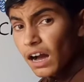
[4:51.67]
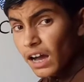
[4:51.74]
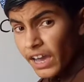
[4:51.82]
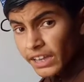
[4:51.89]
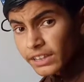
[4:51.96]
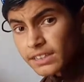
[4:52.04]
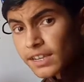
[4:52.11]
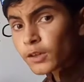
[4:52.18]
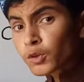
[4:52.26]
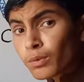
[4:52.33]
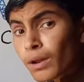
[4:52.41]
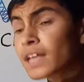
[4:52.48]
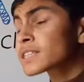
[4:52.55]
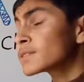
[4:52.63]
in the
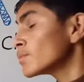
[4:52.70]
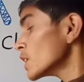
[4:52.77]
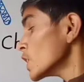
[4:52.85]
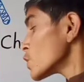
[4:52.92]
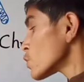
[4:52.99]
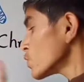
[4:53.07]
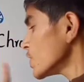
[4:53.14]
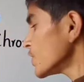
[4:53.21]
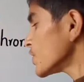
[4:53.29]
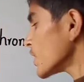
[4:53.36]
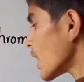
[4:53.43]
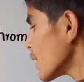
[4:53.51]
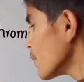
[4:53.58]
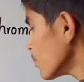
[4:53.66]
cytoplasm. So that
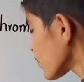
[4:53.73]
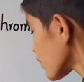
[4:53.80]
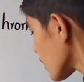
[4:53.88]
time,